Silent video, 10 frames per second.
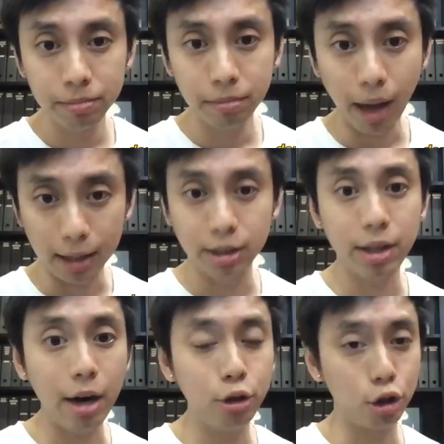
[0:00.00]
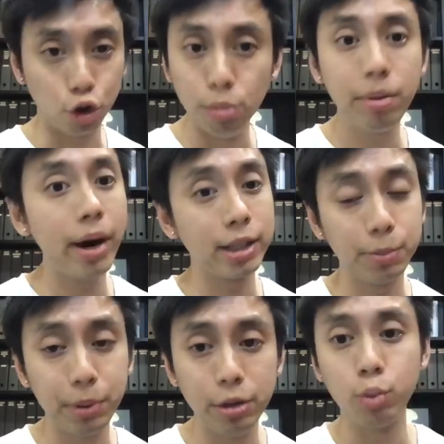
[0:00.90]
and start your Zumba
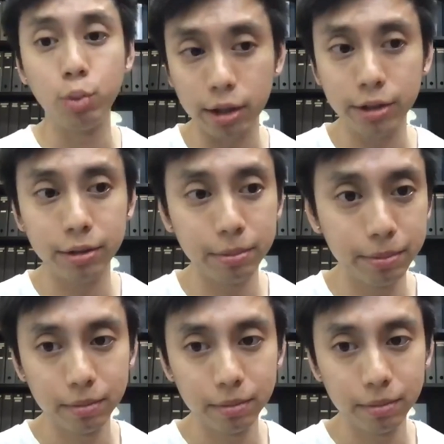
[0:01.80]
experience with us.